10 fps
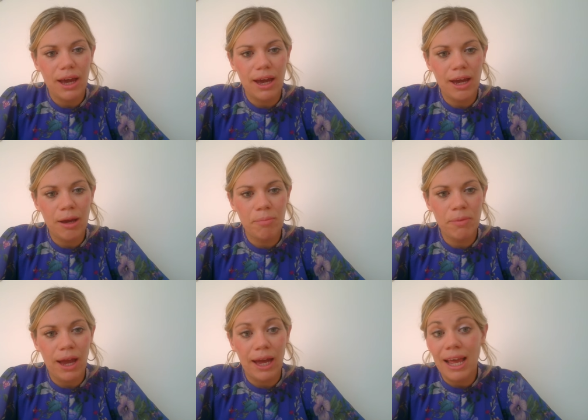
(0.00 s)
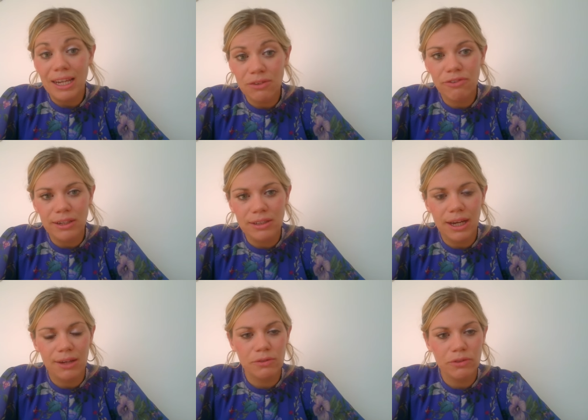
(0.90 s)
Um, and has
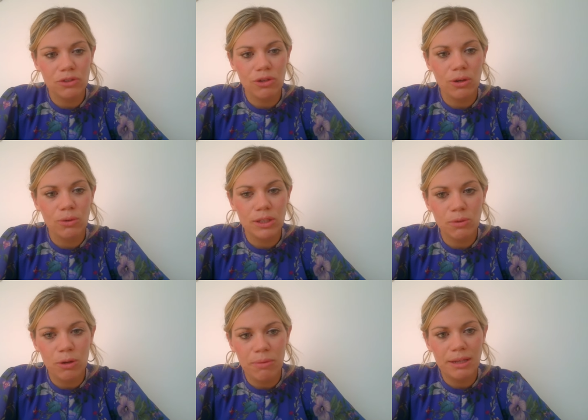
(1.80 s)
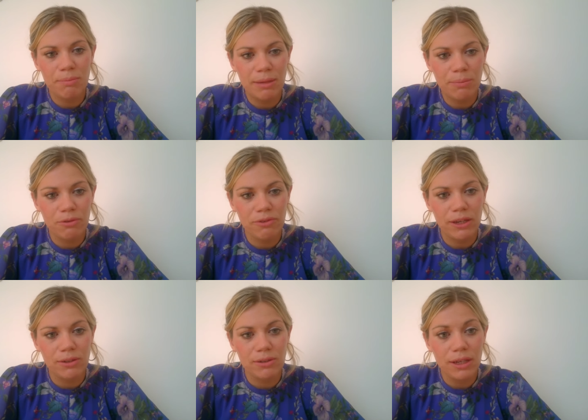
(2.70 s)
felt out of control is what make people
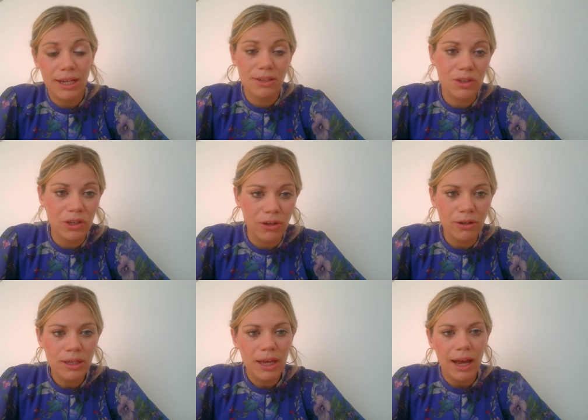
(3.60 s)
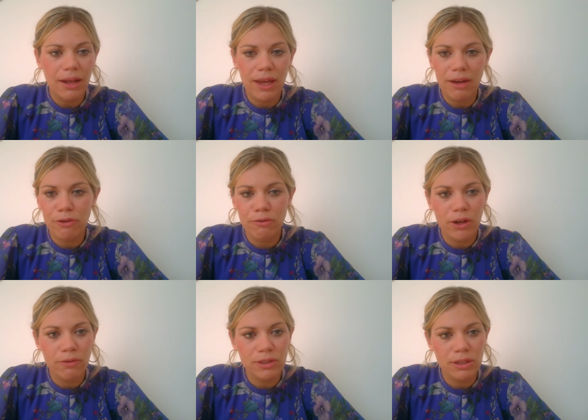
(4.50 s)
feel insecure and therefore
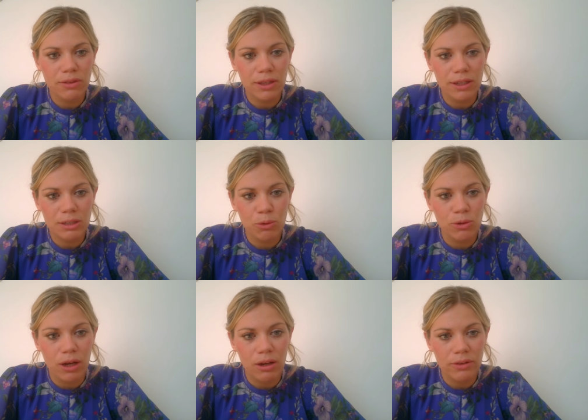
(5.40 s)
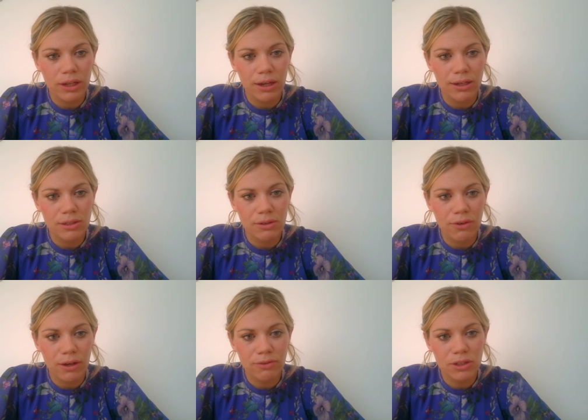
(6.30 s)
vote for something that's more along the lines
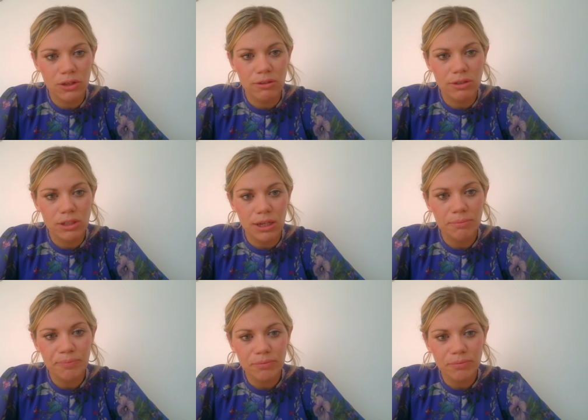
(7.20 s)
of, of security.